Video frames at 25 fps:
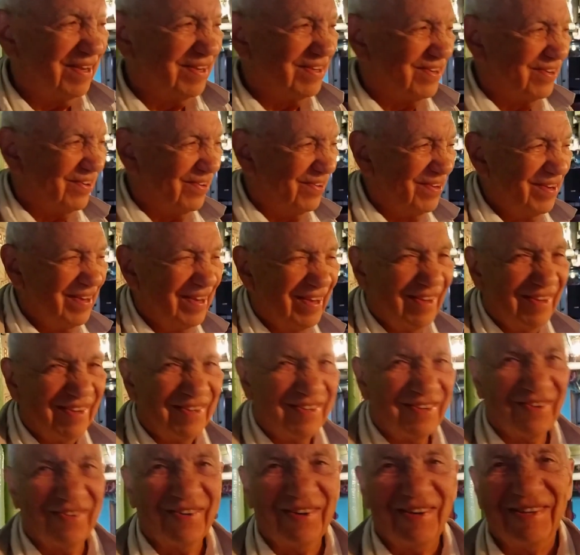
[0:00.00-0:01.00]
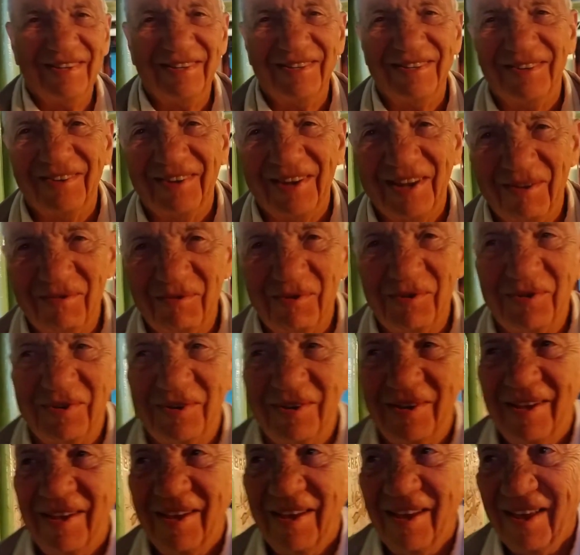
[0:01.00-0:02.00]
So, so, I, so that
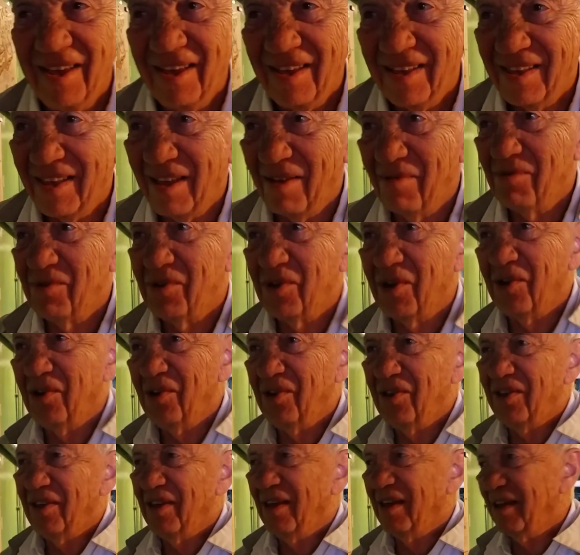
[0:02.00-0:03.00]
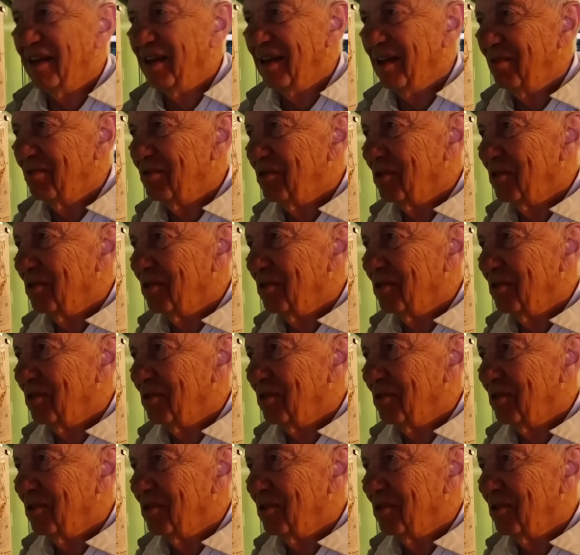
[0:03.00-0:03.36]
was that was a good thing. It